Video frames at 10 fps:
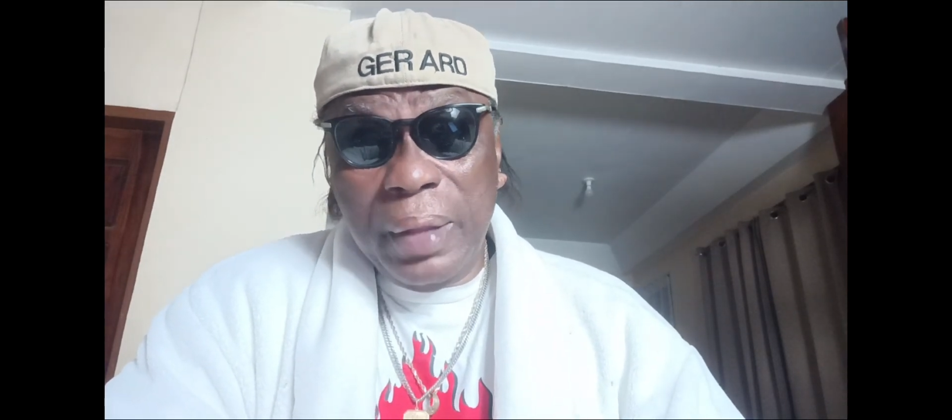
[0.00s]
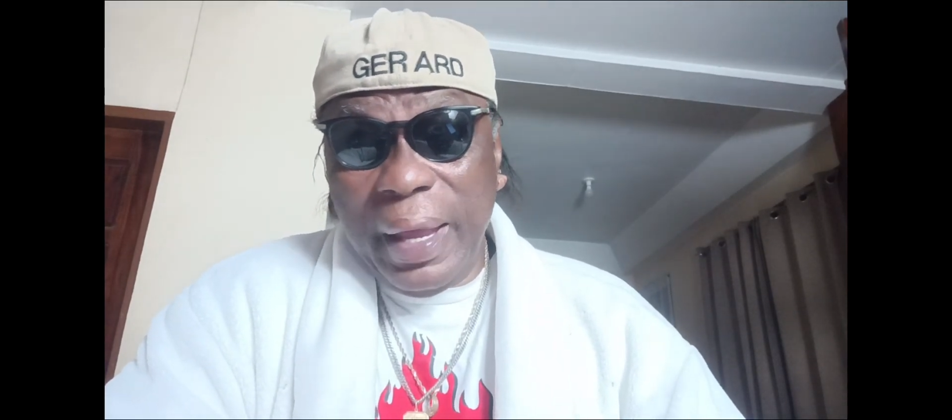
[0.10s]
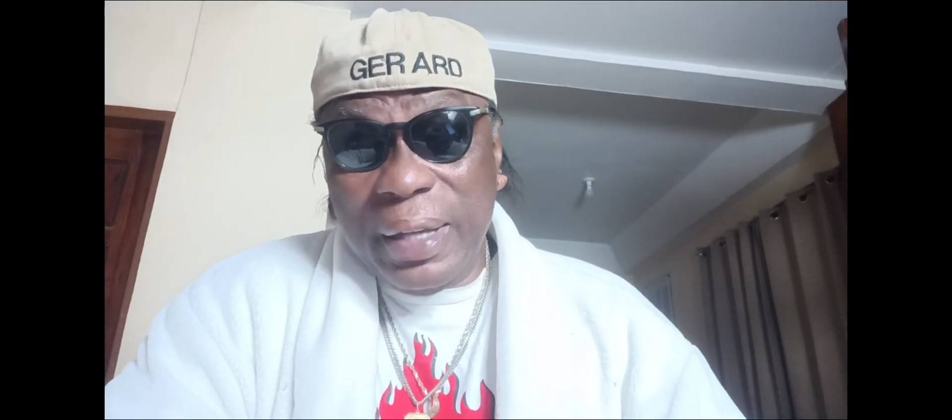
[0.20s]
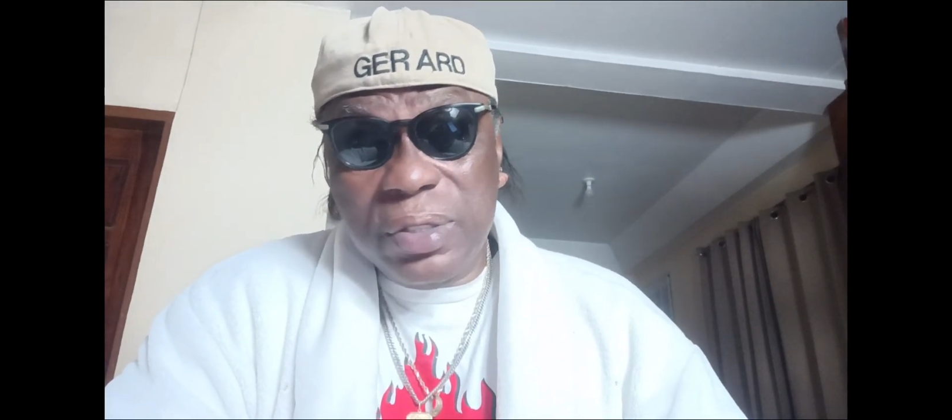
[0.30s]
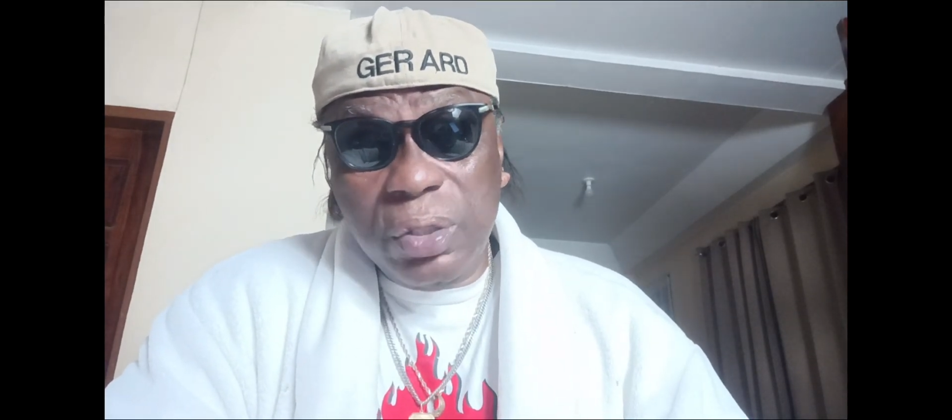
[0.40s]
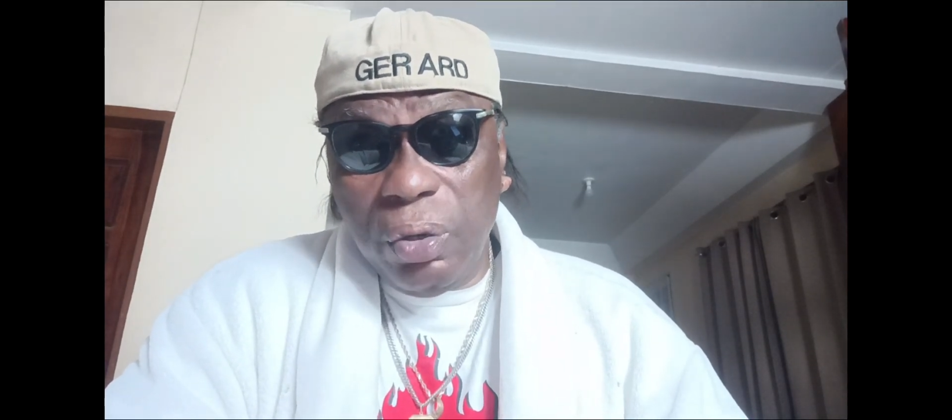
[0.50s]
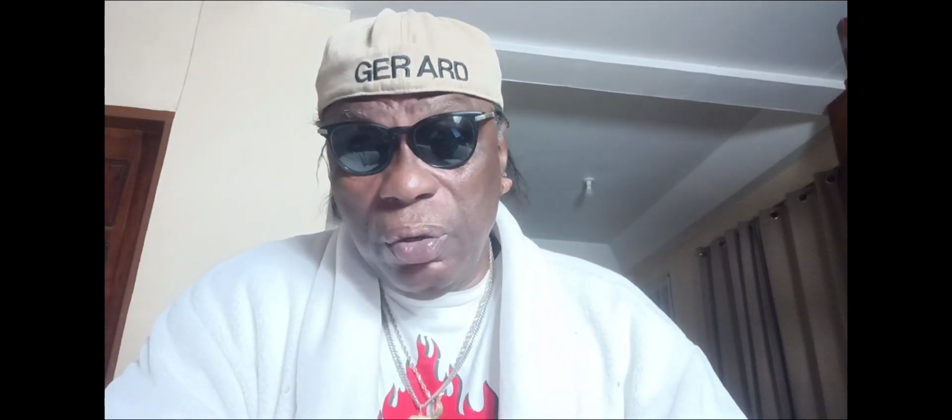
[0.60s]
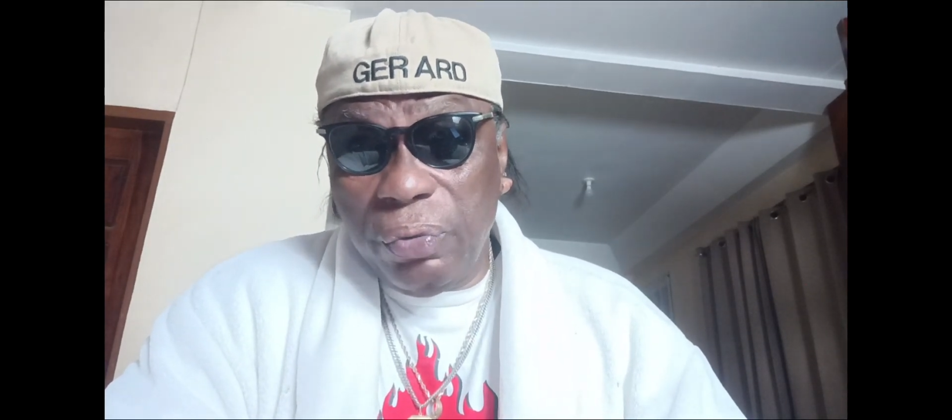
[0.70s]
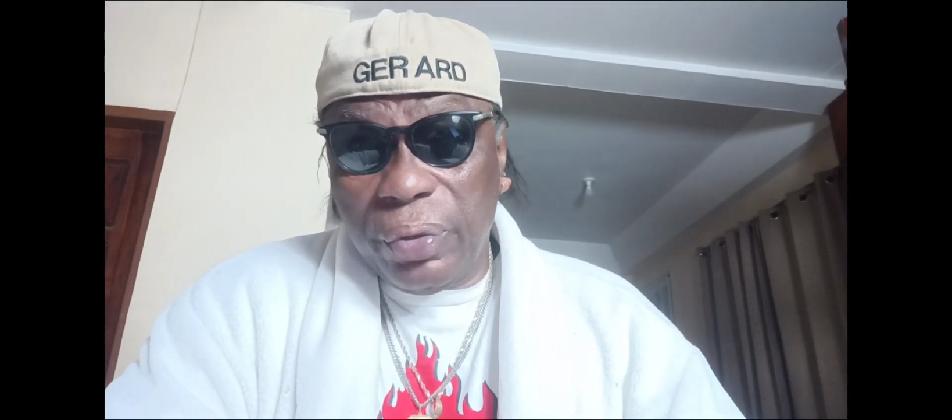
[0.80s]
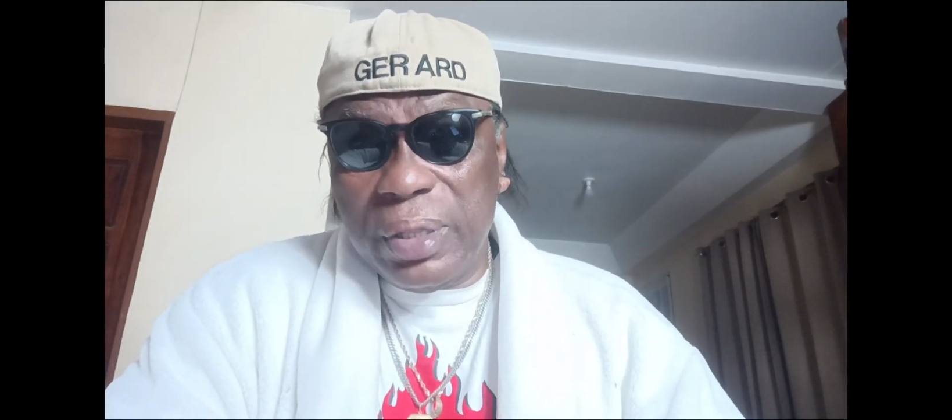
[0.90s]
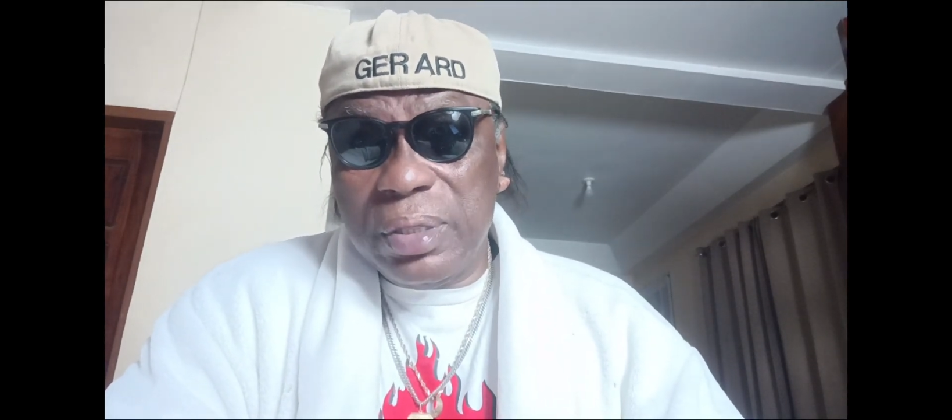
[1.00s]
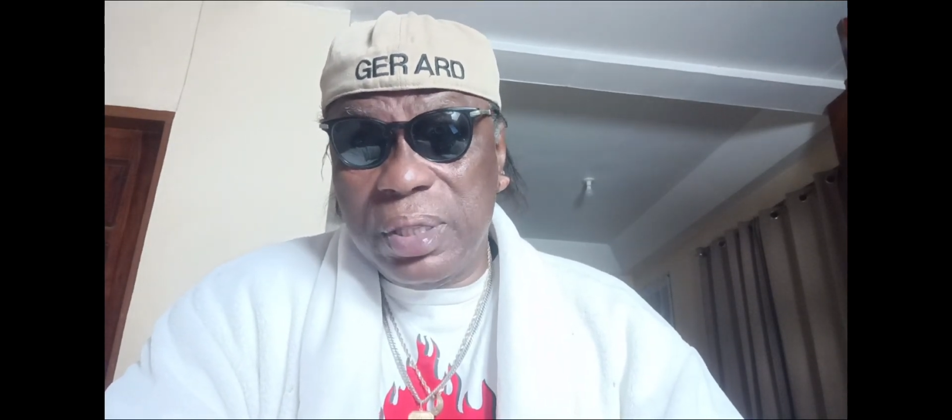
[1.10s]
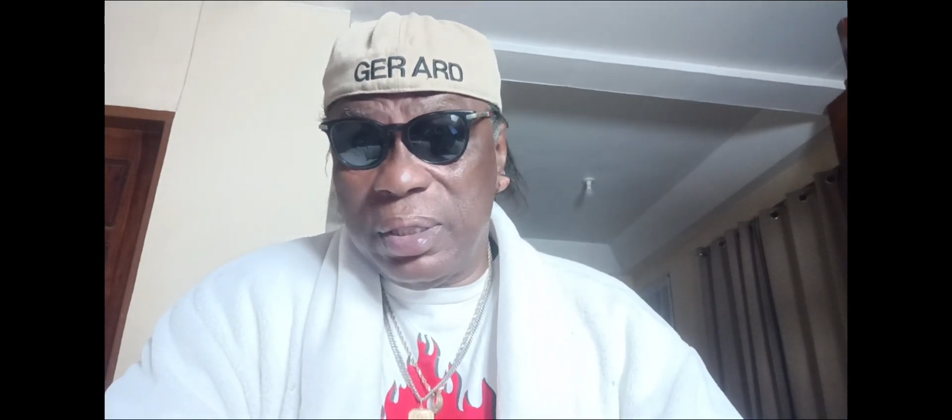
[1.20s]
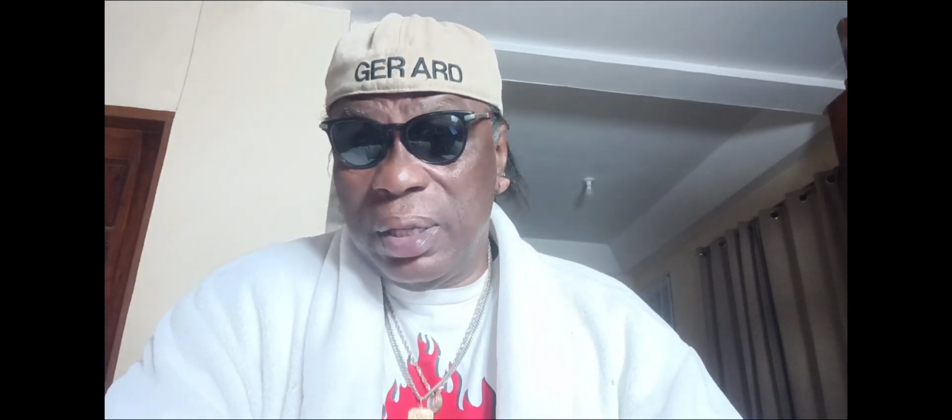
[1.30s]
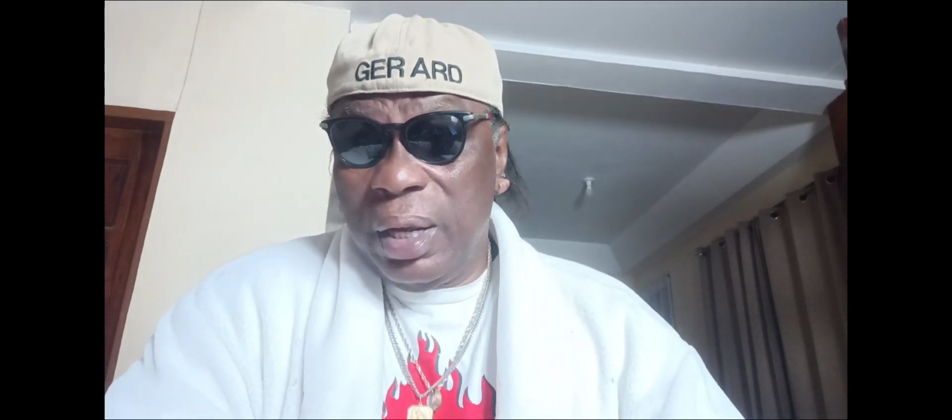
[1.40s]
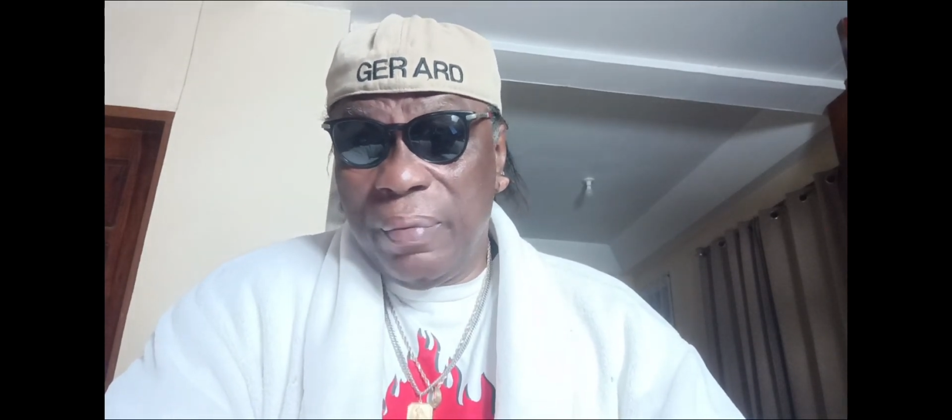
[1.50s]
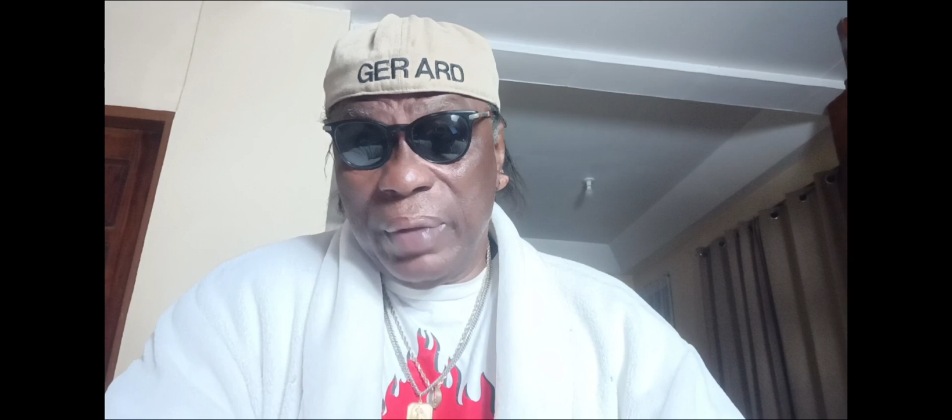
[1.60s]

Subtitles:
ex-girlfriends and